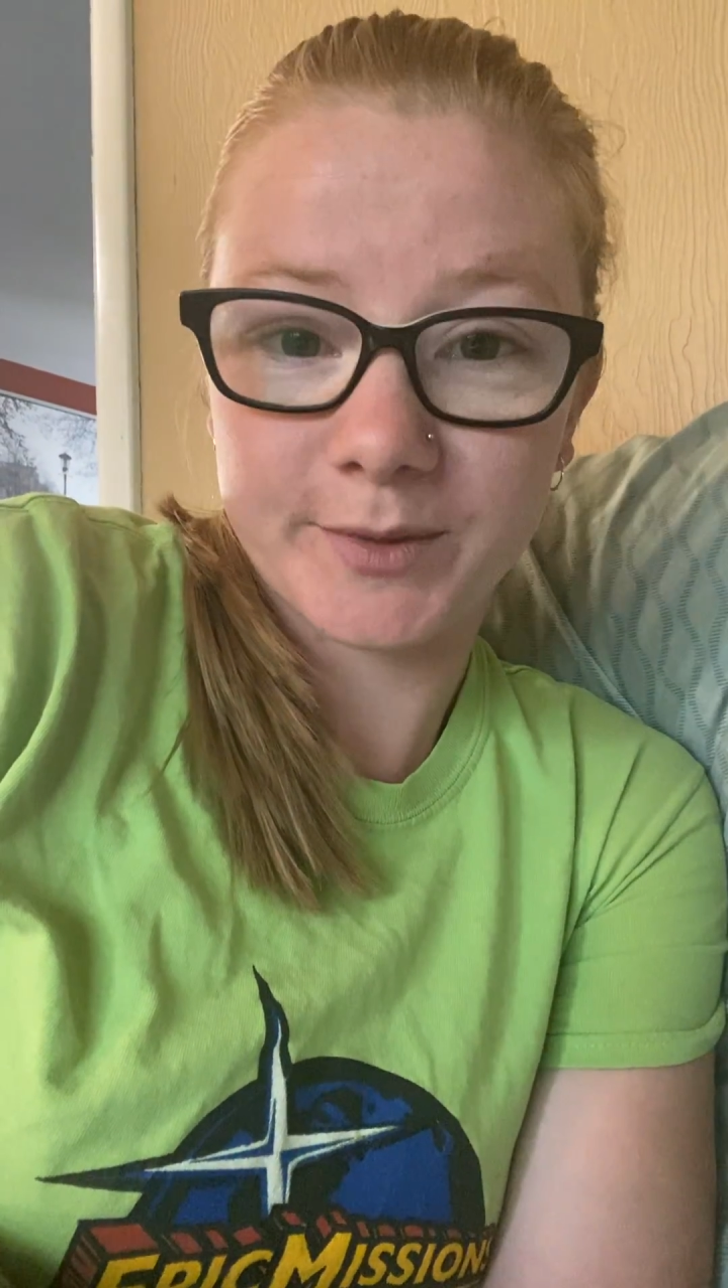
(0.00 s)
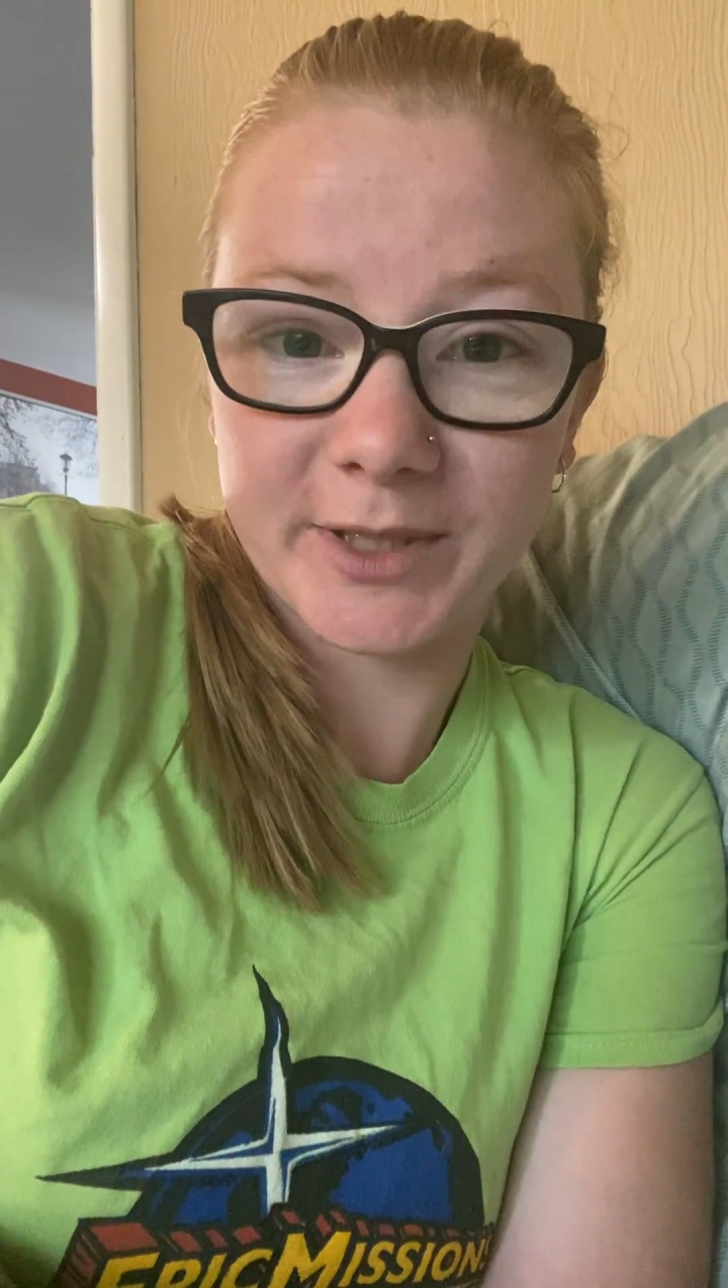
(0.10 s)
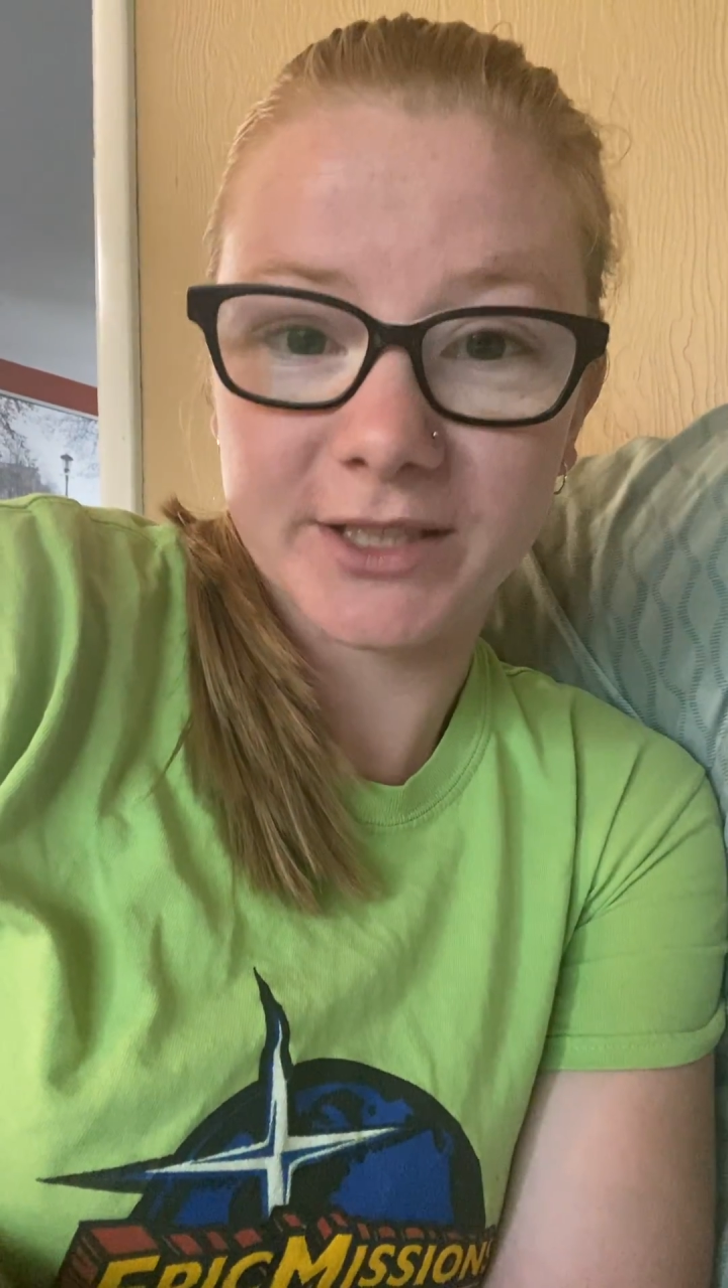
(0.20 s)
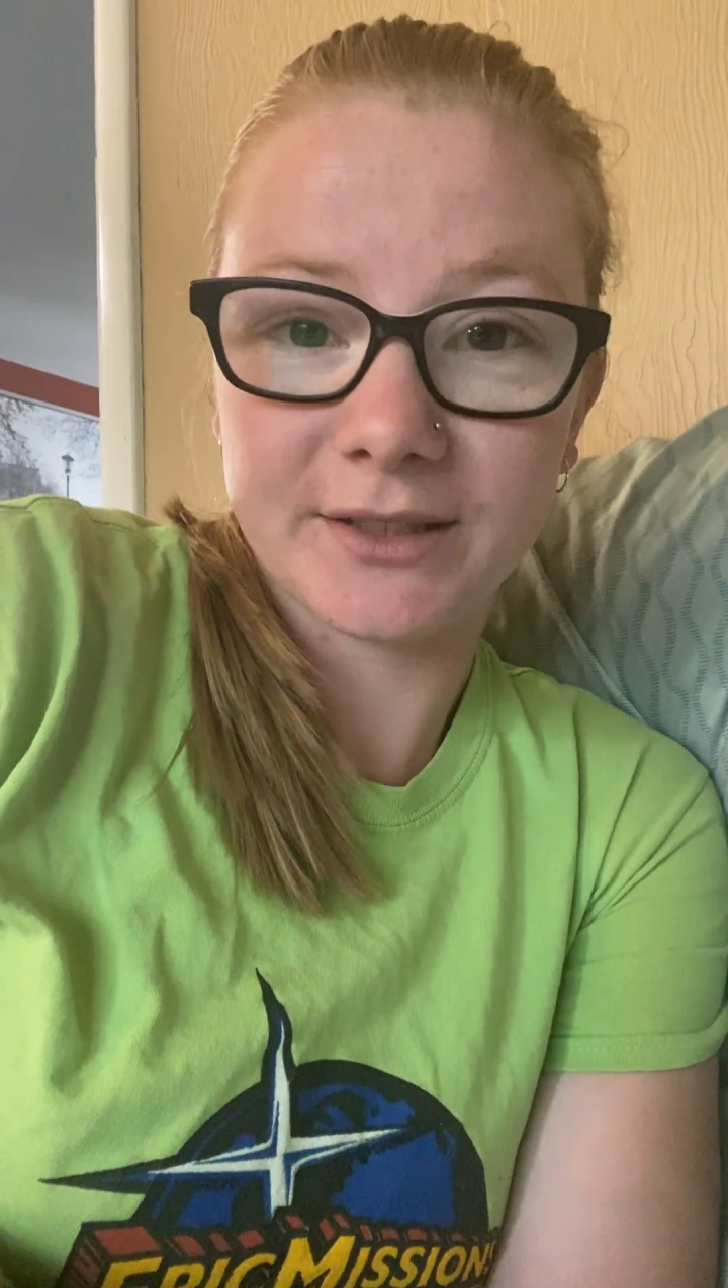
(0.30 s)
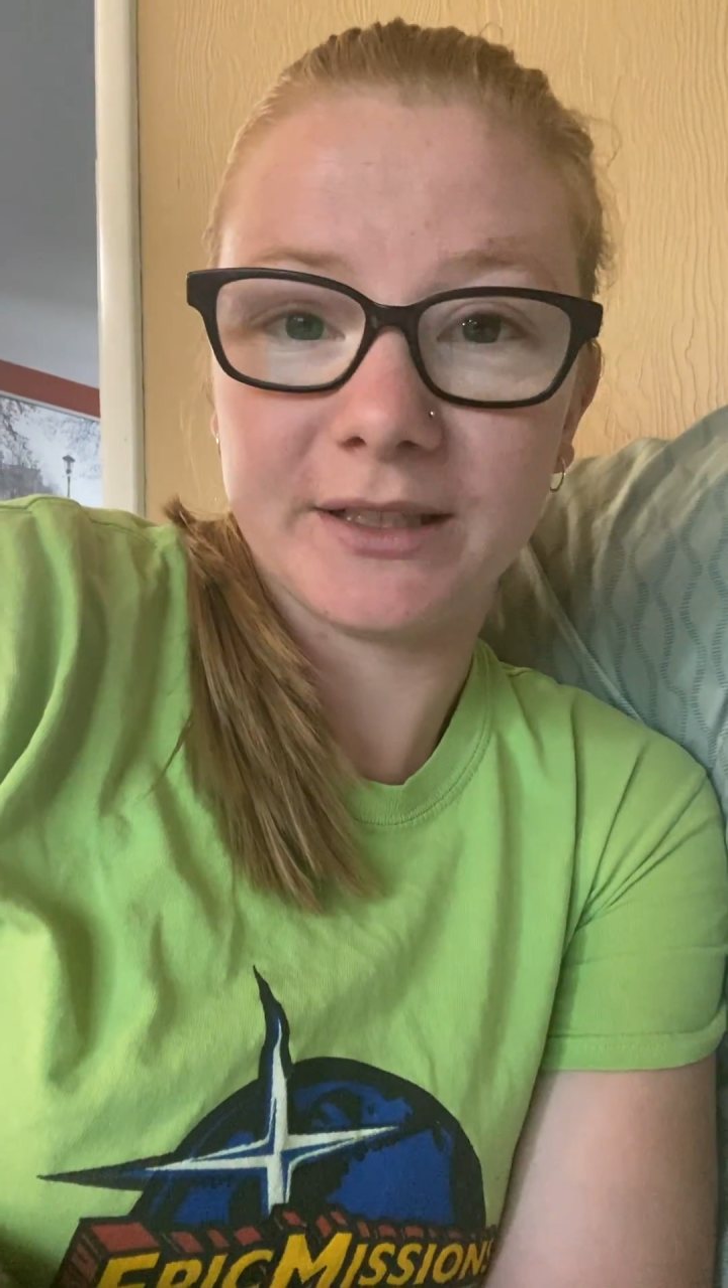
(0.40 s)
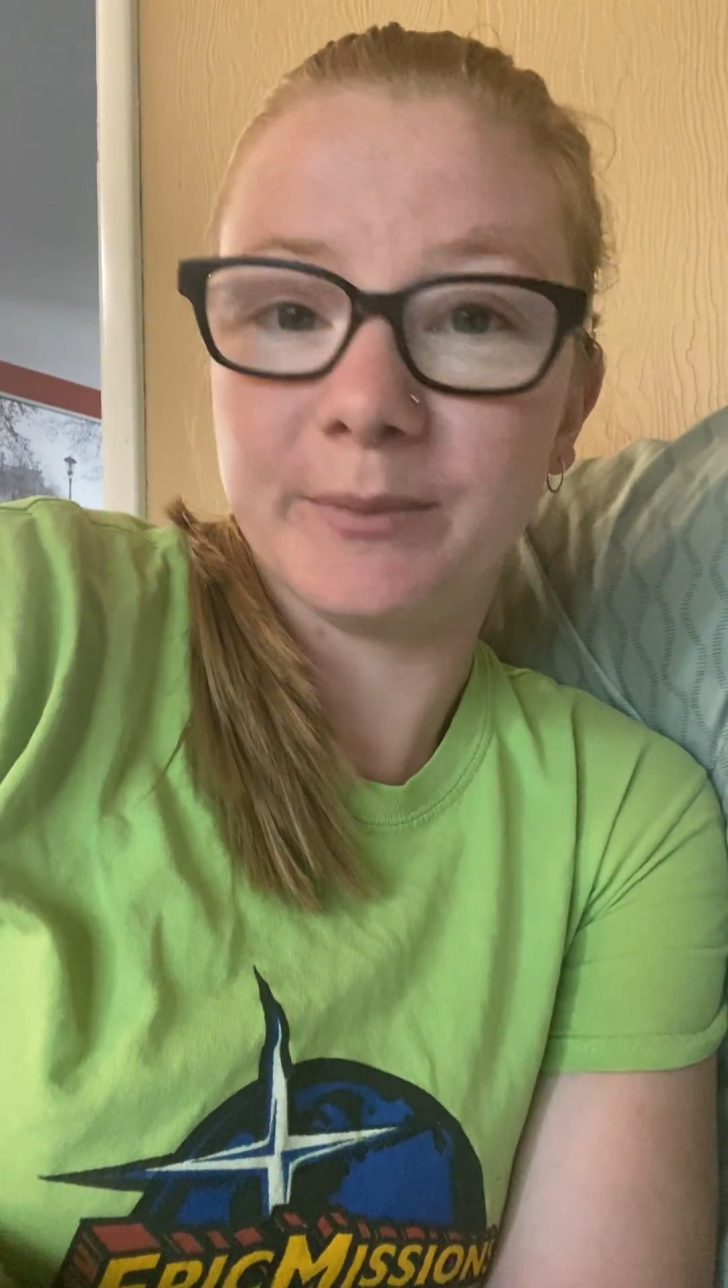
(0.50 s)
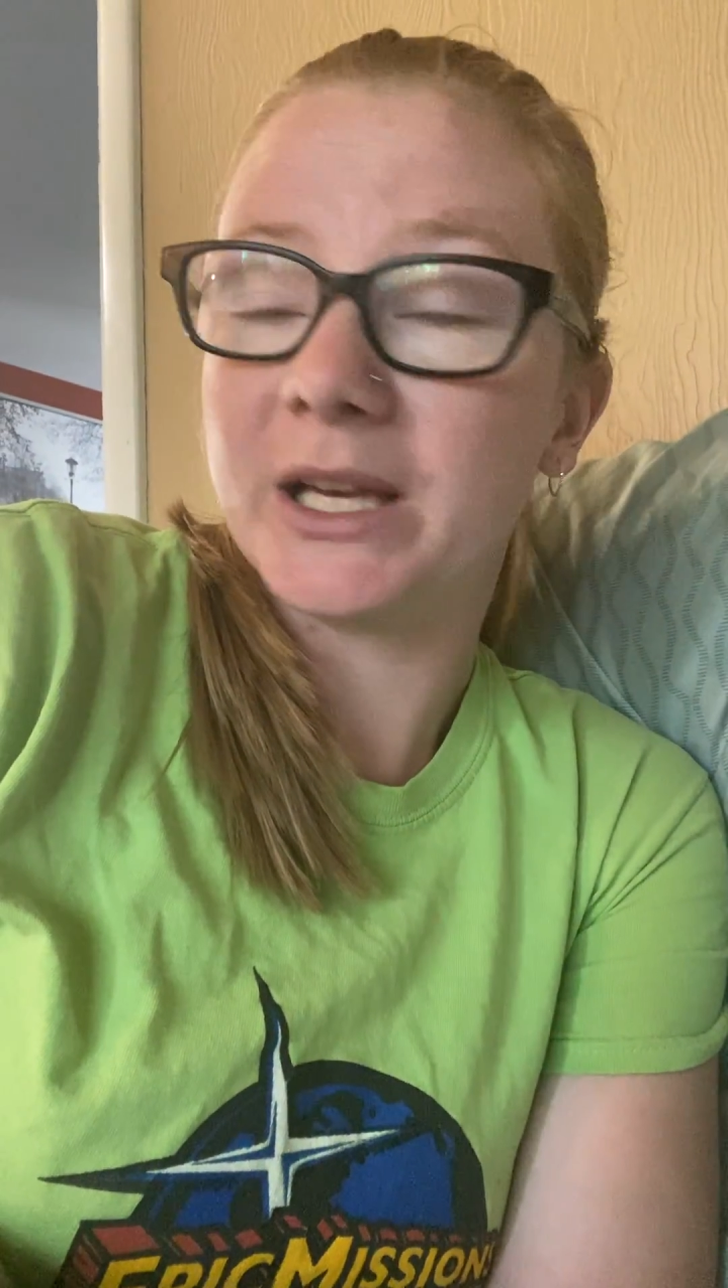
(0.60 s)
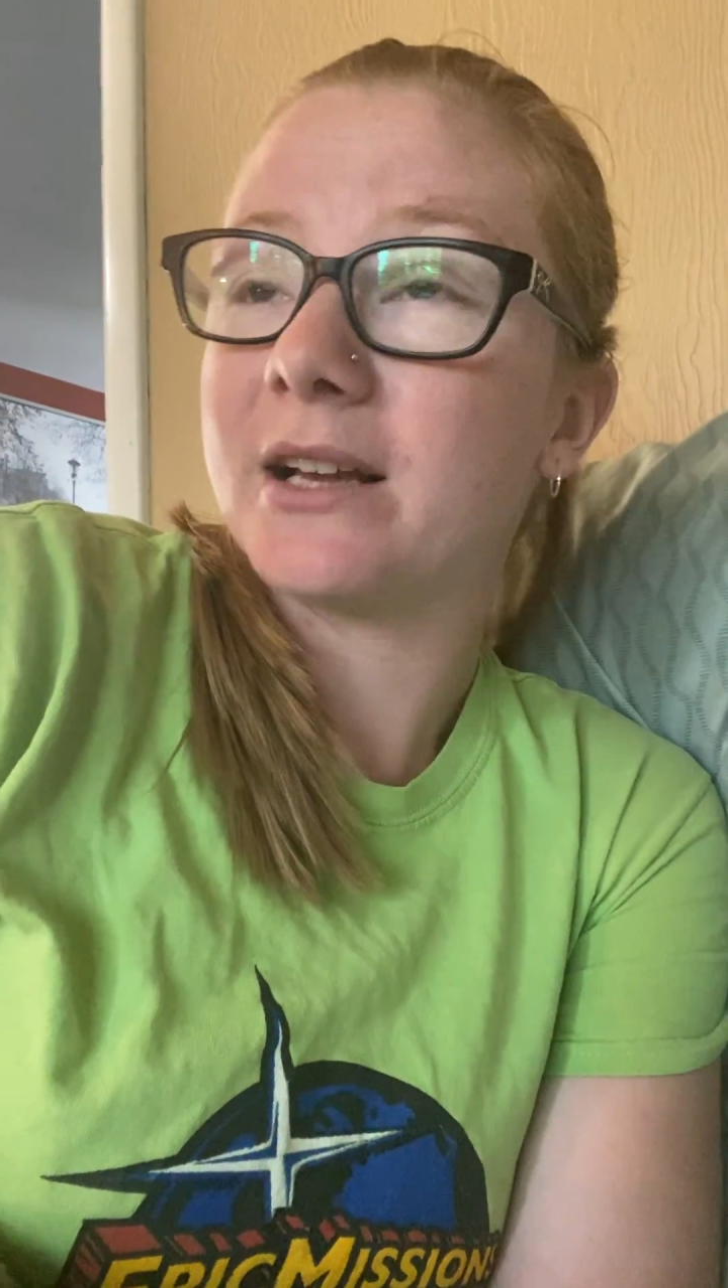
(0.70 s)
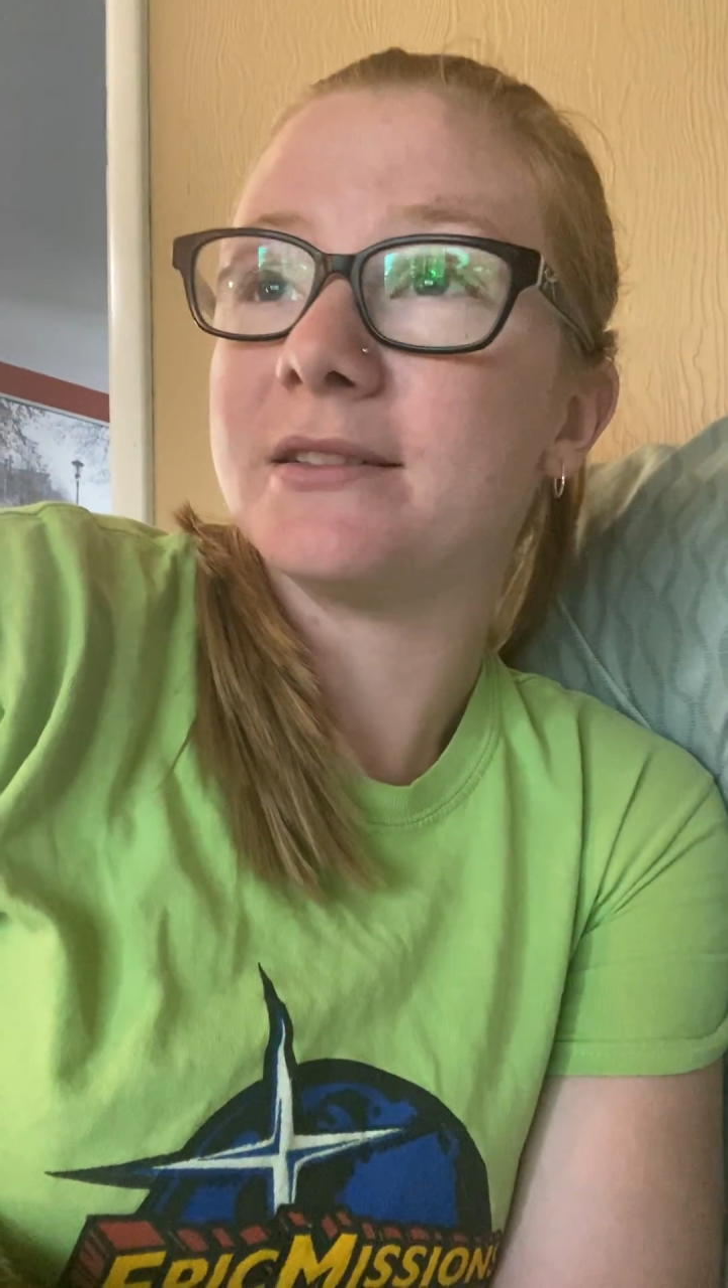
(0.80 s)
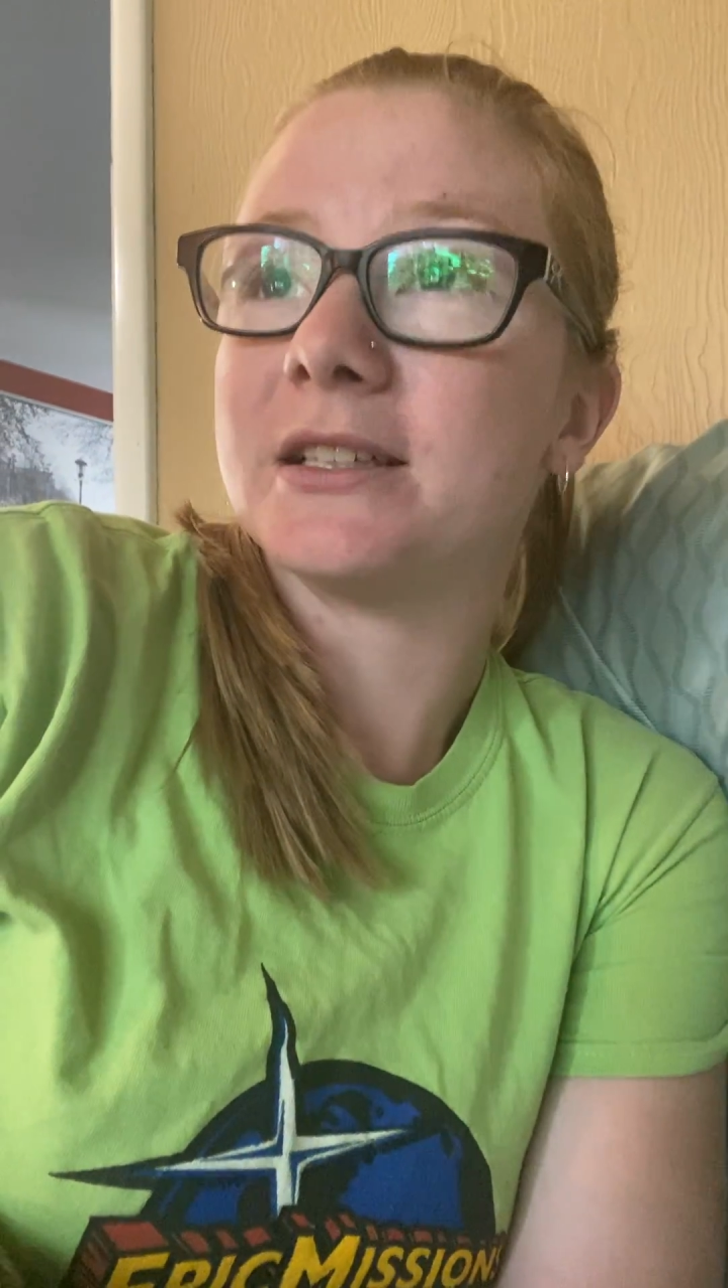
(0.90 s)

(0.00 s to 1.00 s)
piercing because